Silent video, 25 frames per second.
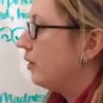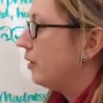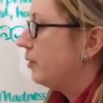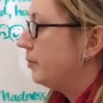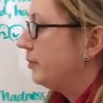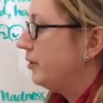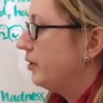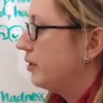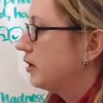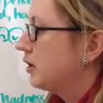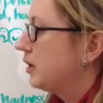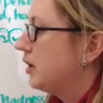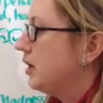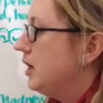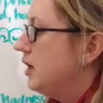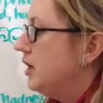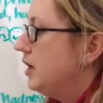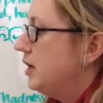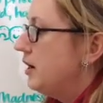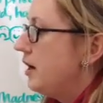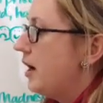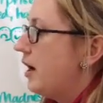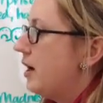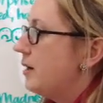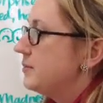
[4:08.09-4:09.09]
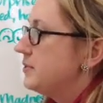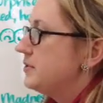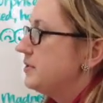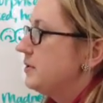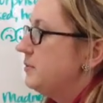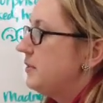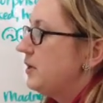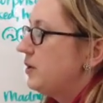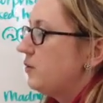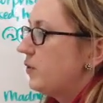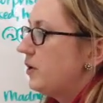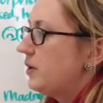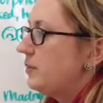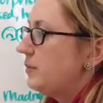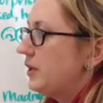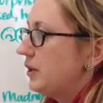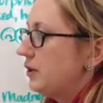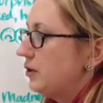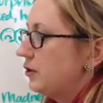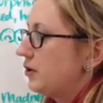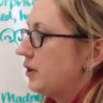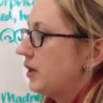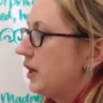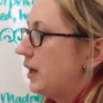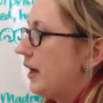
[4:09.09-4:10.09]
or a book, something we'd be
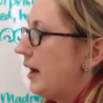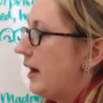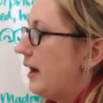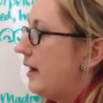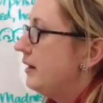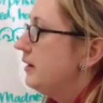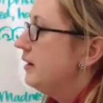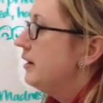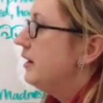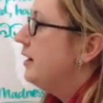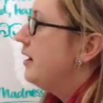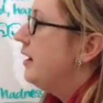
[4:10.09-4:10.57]
looking at.